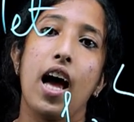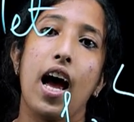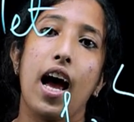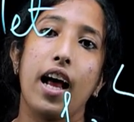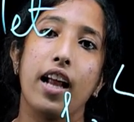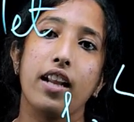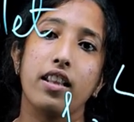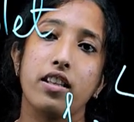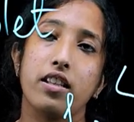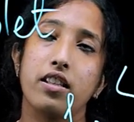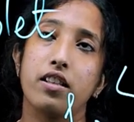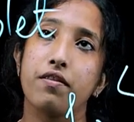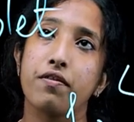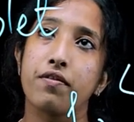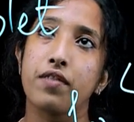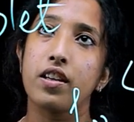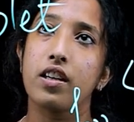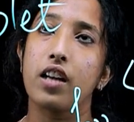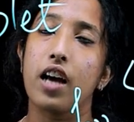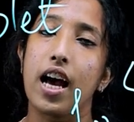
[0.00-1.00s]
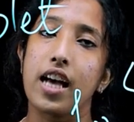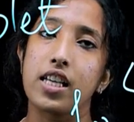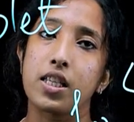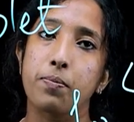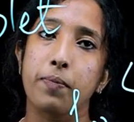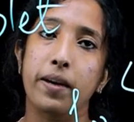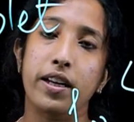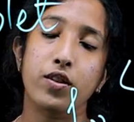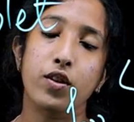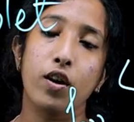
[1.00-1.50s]
and the different
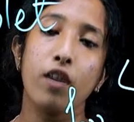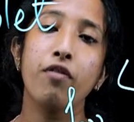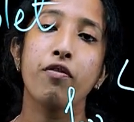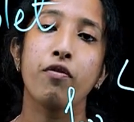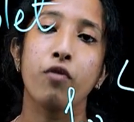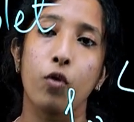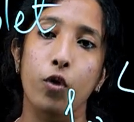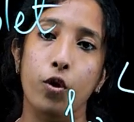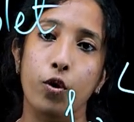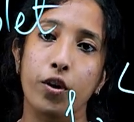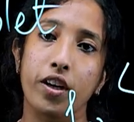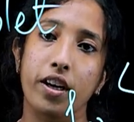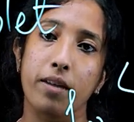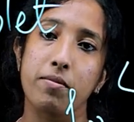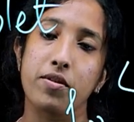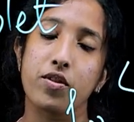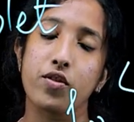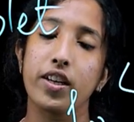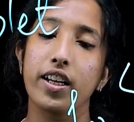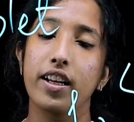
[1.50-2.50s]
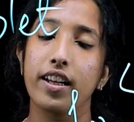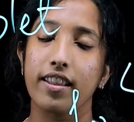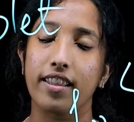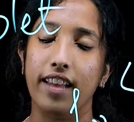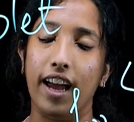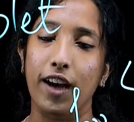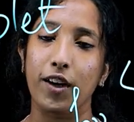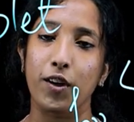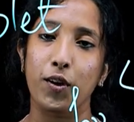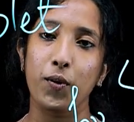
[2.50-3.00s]
aspects of photochemistry.
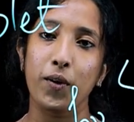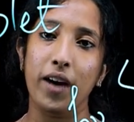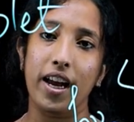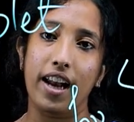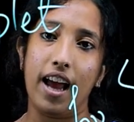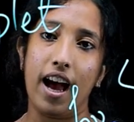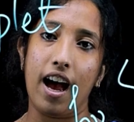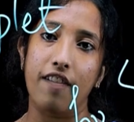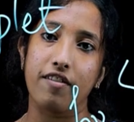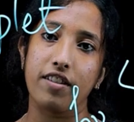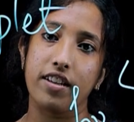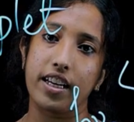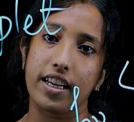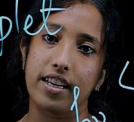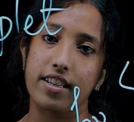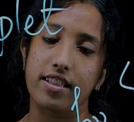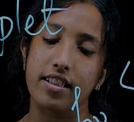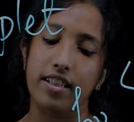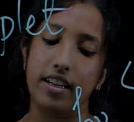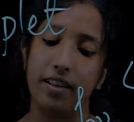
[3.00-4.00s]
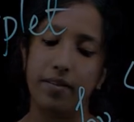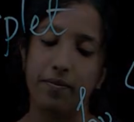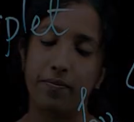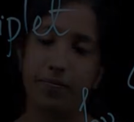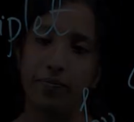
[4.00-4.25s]
Thank you and have a nice day.